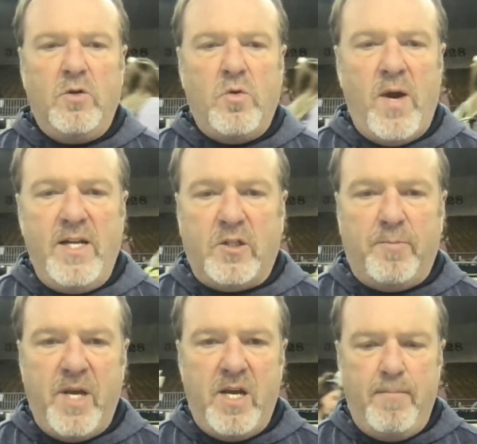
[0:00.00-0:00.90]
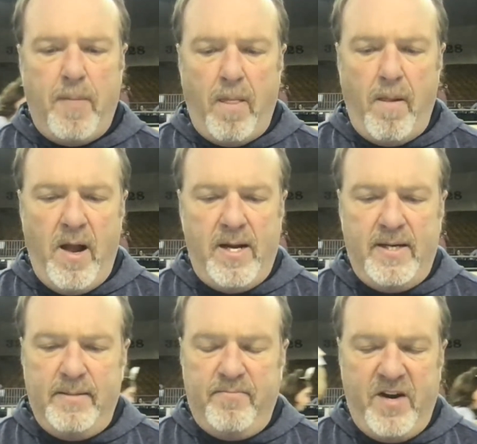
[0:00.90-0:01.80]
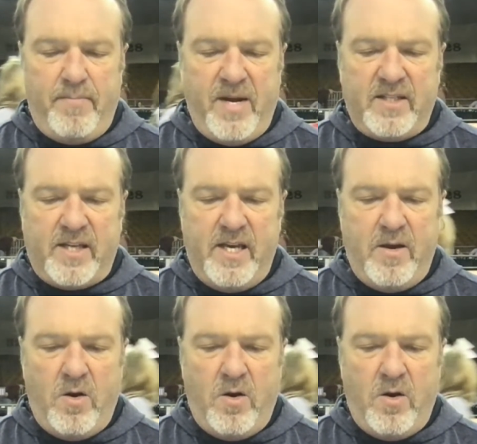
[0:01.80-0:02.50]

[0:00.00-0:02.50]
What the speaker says: Great speed and very pesky.